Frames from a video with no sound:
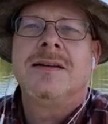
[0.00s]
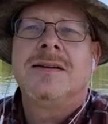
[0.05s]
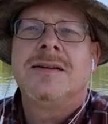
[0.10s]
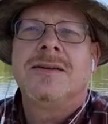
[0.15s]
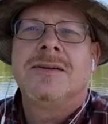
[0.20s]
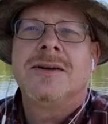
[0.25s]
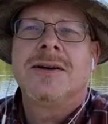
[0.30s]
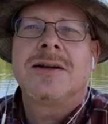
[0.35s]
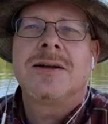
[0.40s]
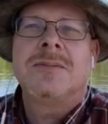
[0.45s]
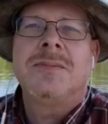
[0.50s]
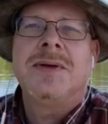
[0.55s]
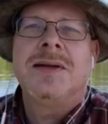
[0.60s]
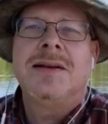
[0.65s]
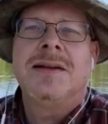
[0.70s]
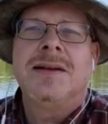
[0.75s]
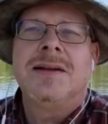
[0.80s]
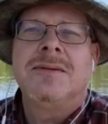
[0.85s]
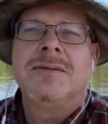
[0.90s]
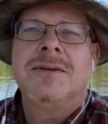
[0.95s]
I could beat
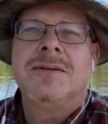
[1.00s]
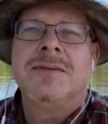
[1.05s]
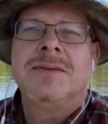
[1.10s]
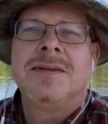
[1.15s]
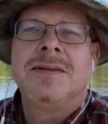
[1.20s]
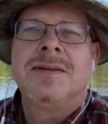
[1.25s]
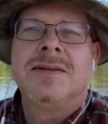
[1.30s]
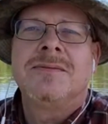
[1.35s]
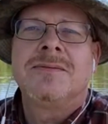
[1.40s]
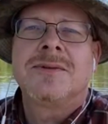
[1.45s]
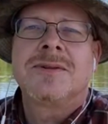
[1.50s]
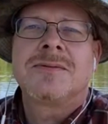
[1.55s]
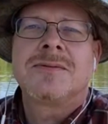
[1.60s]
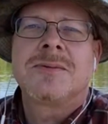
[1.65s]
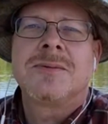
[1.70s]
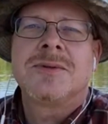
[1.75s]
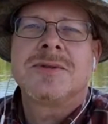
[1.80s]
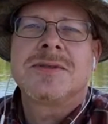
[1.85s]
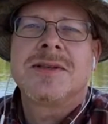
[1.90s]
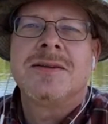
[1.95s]
anyone.
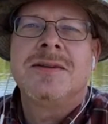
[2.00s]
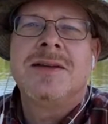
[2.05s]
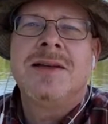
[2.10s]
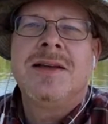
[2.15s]
What was that?